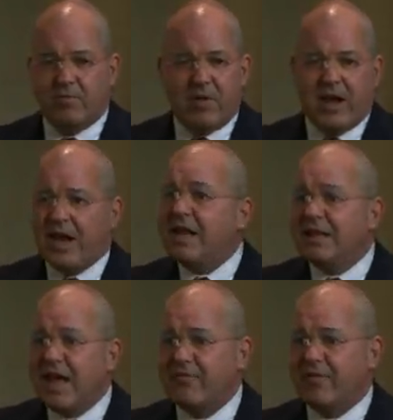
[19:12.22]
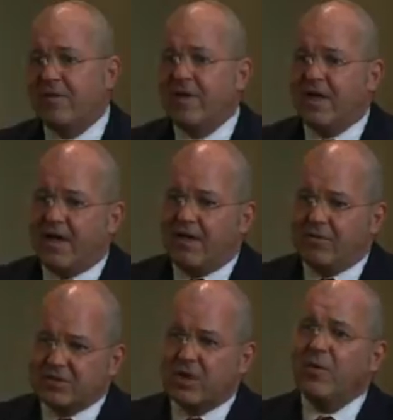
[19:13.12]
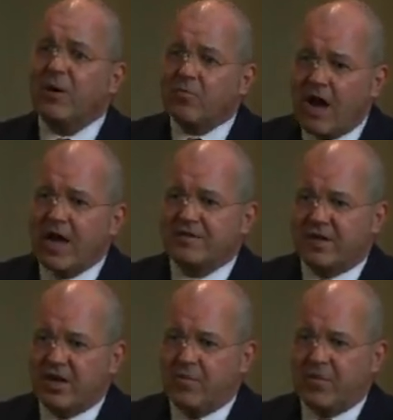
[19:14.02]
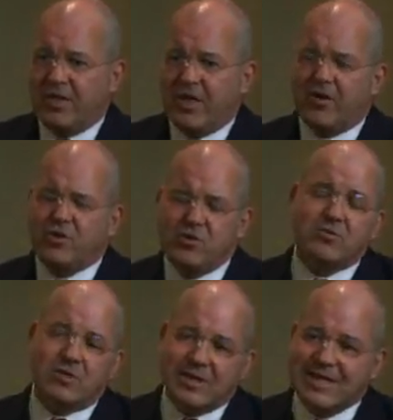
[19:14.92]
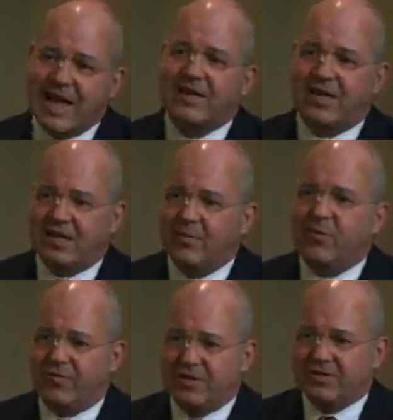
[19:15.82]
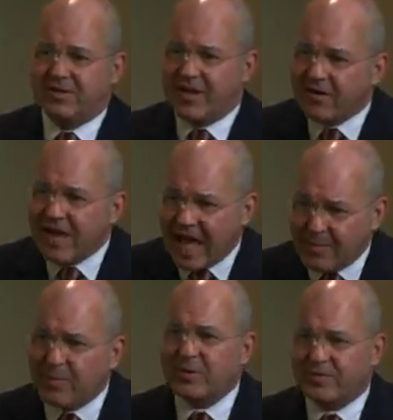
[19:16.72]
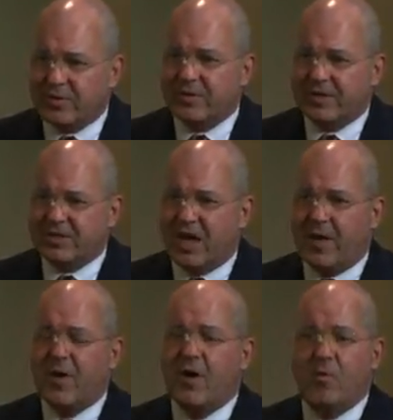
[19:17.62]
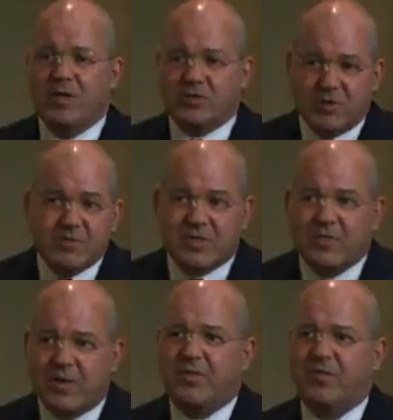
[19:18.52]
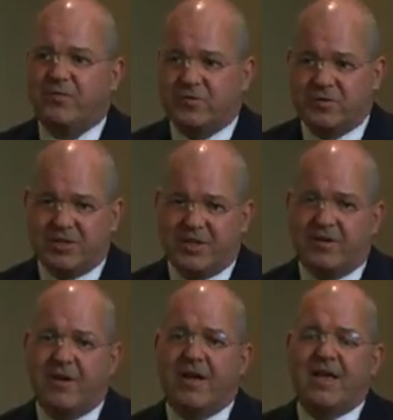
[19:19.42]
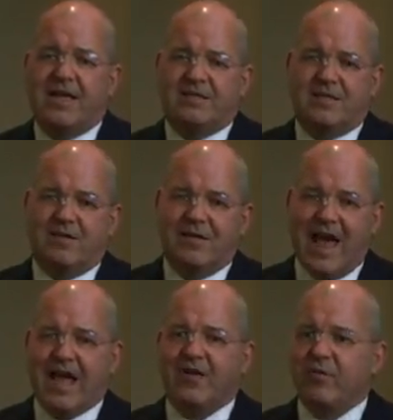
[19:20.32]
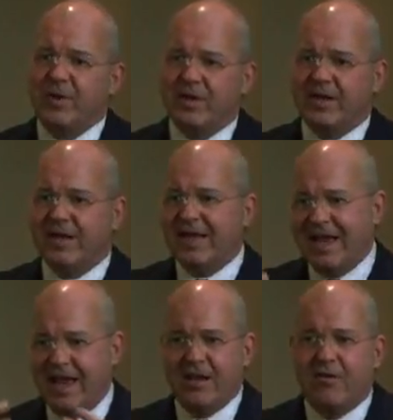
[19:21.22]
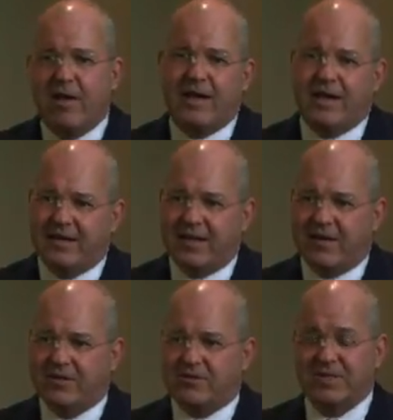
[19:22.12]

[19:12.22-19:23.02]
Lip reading: At any level, when someone arrives at a company, they're usually technically proficient. They are capable of doing the job. What trips them up in the first year is their lack of ability to get integrated into the culture.